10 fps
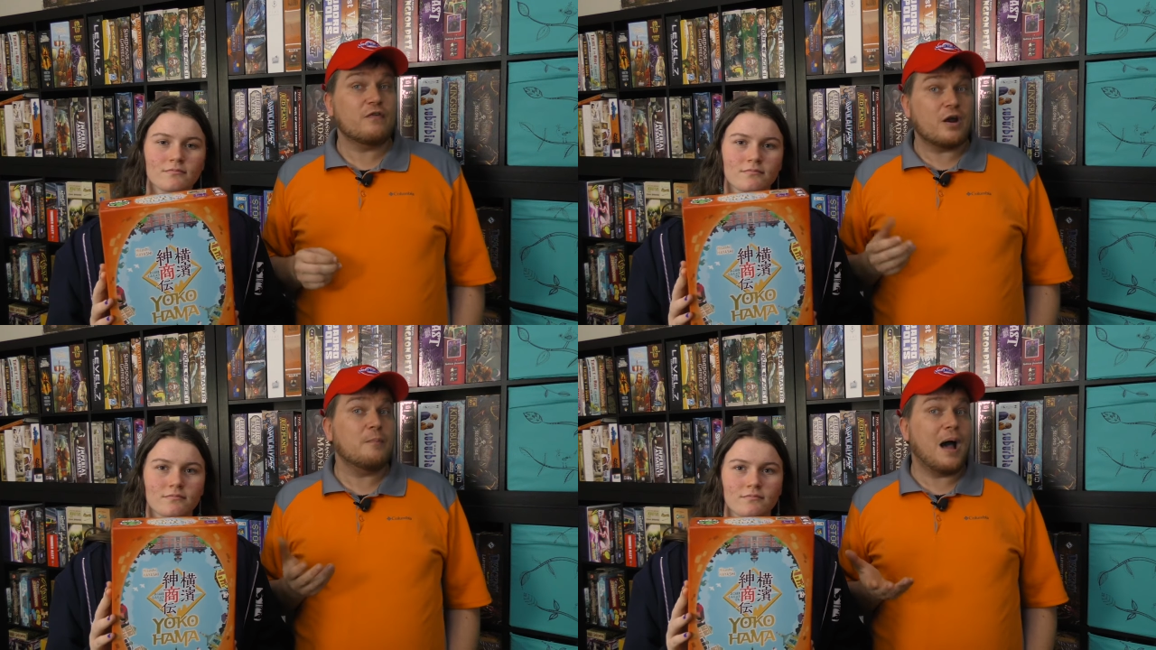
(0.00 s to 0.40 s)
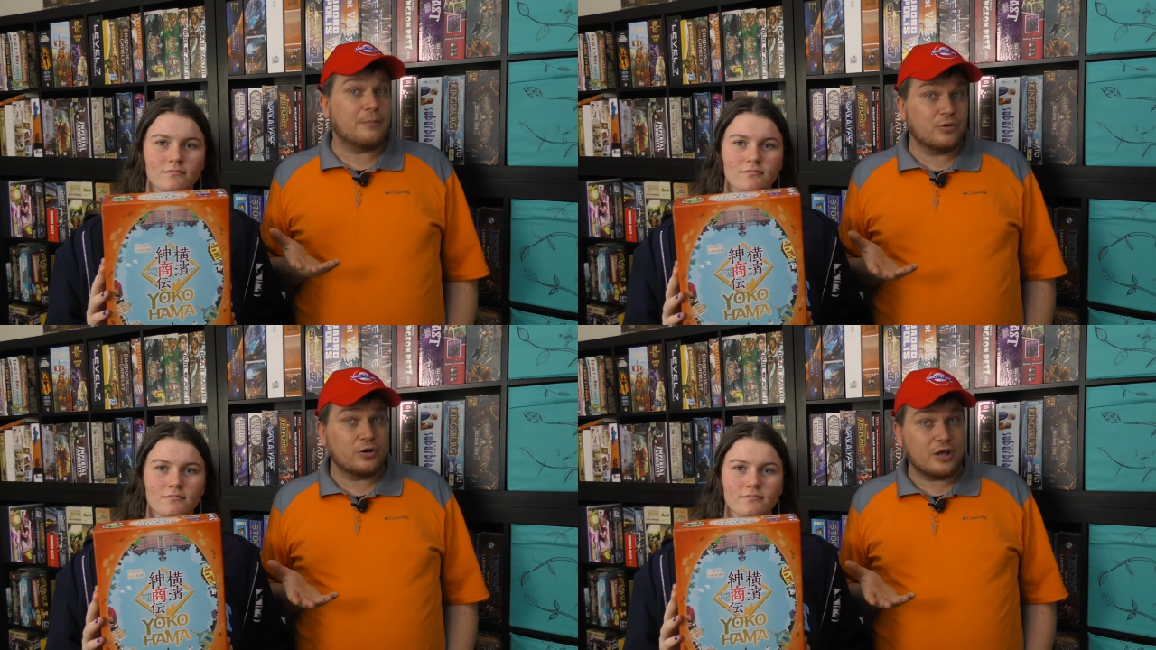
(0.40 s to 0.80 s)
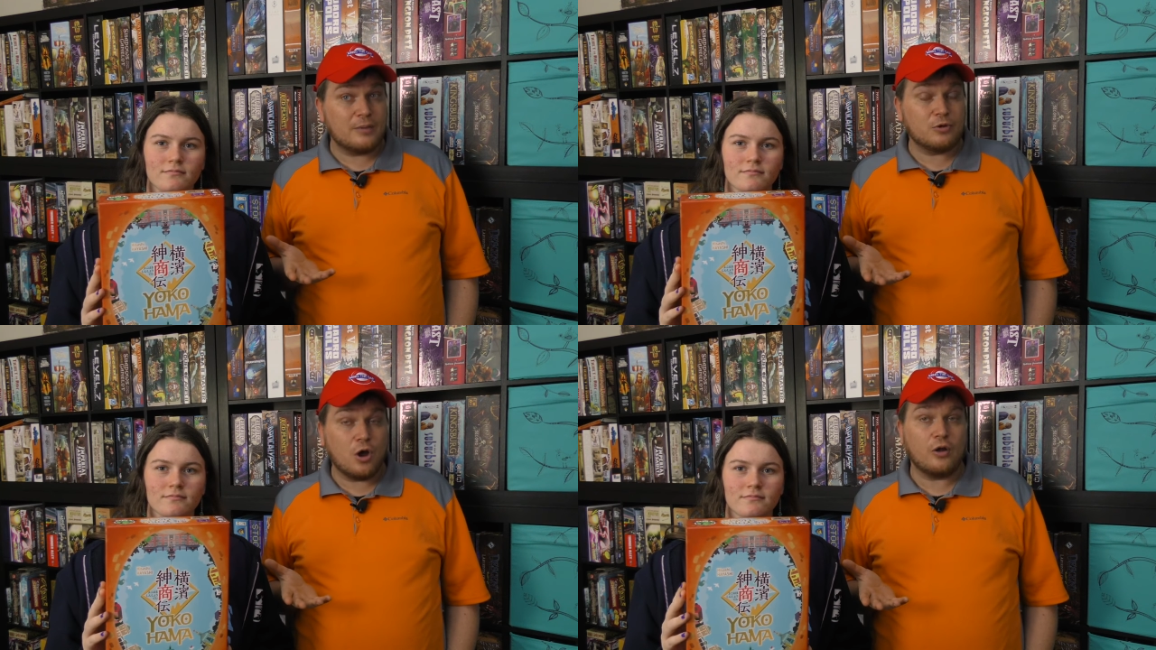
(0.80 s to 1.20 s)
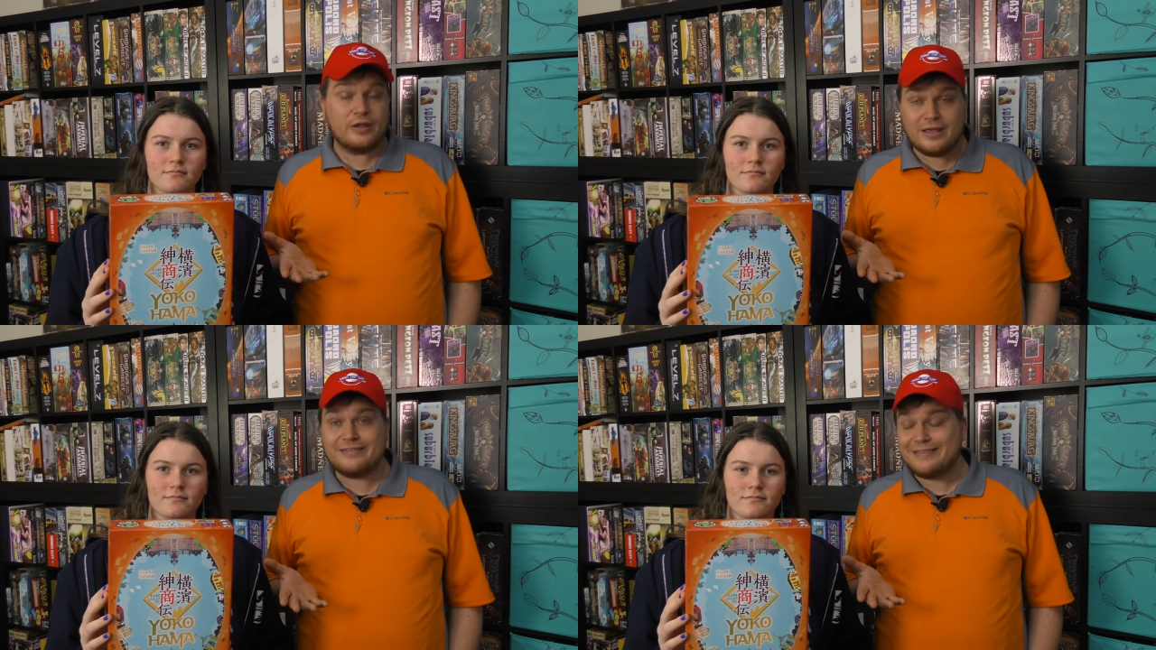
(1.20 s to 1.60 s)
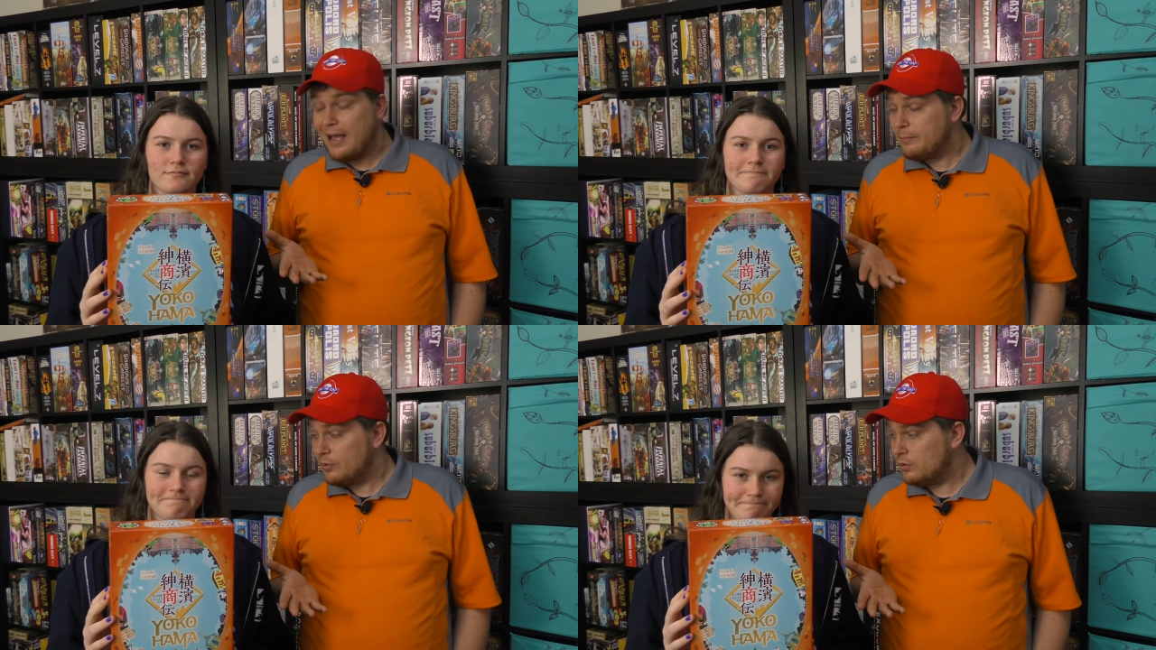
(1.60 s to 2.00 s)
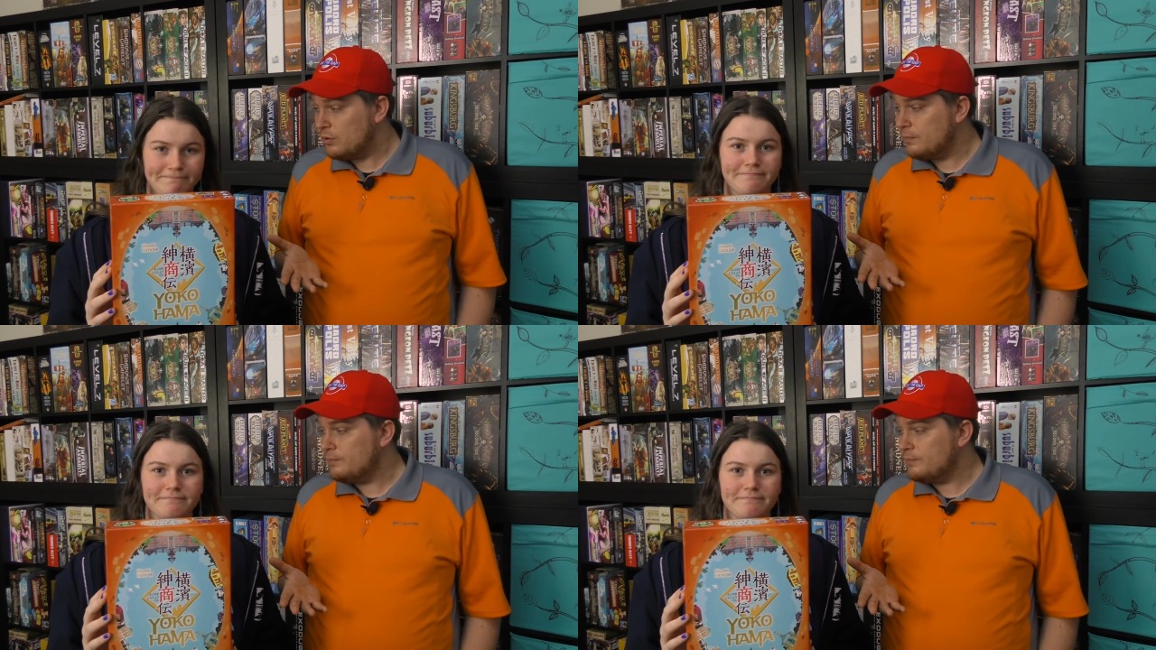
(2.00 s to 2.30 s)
Speaker 1: a very popular game called Istanbul,